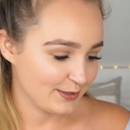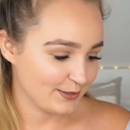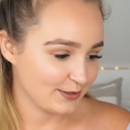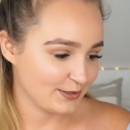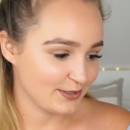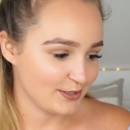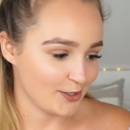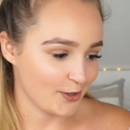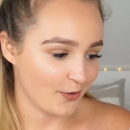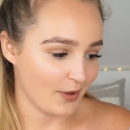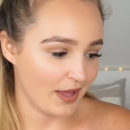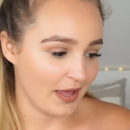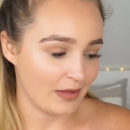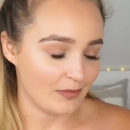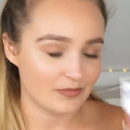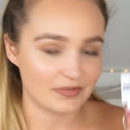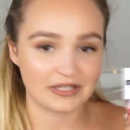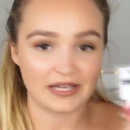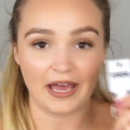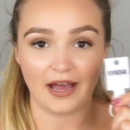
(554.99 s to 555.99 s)
So
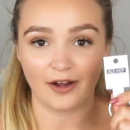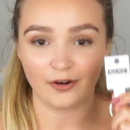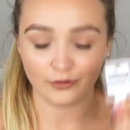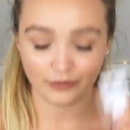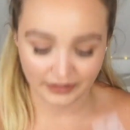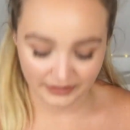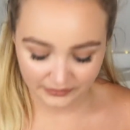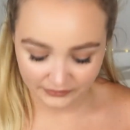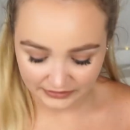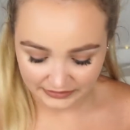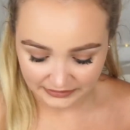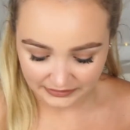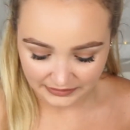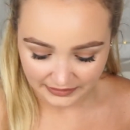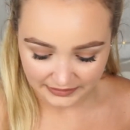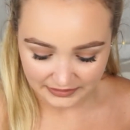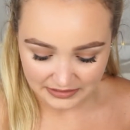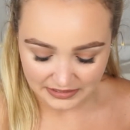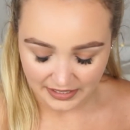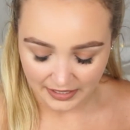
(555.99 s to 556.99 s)
yeah, I really, really
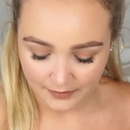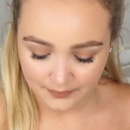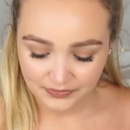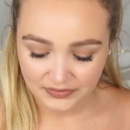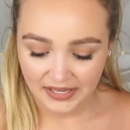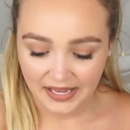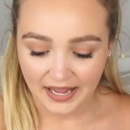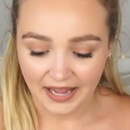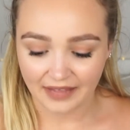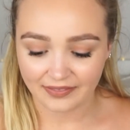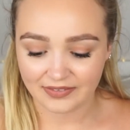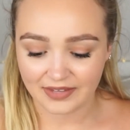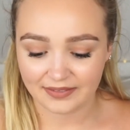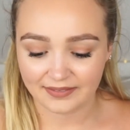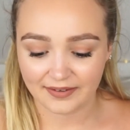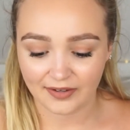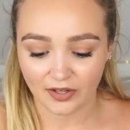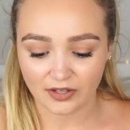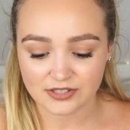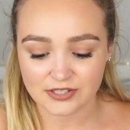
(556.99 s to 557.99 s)
like that. And then
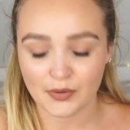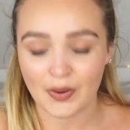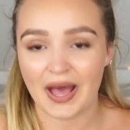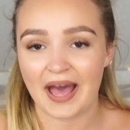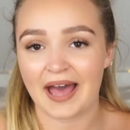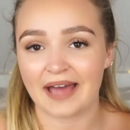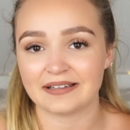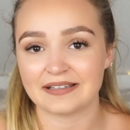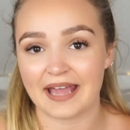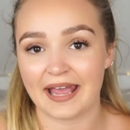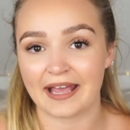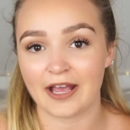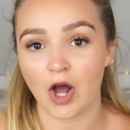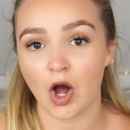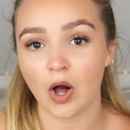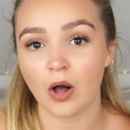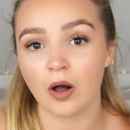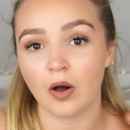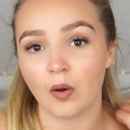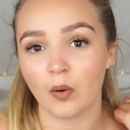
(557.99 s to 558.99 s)
they also had a
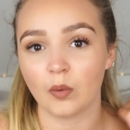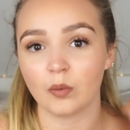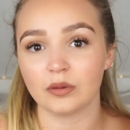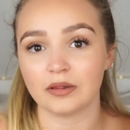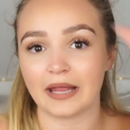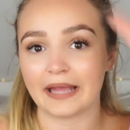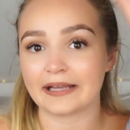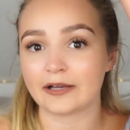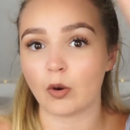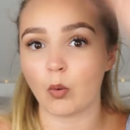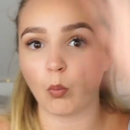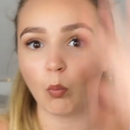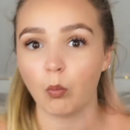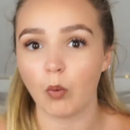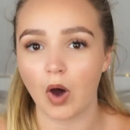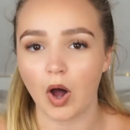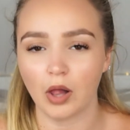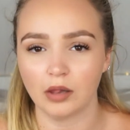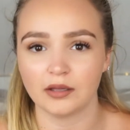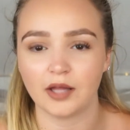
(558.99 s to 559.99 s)
whole like
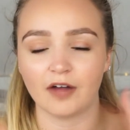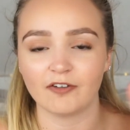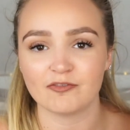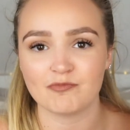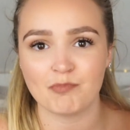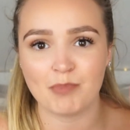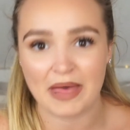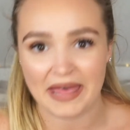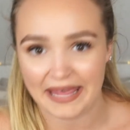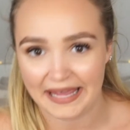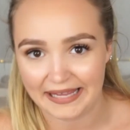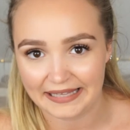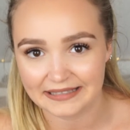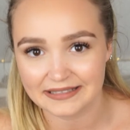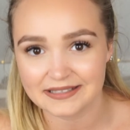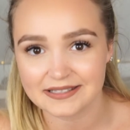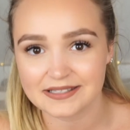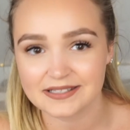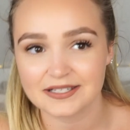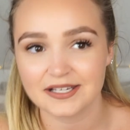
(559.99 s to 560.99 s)
wall of
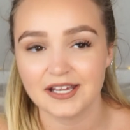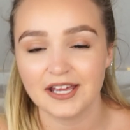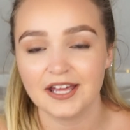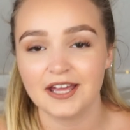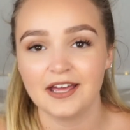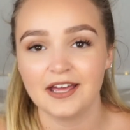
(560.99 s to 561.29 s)
pins,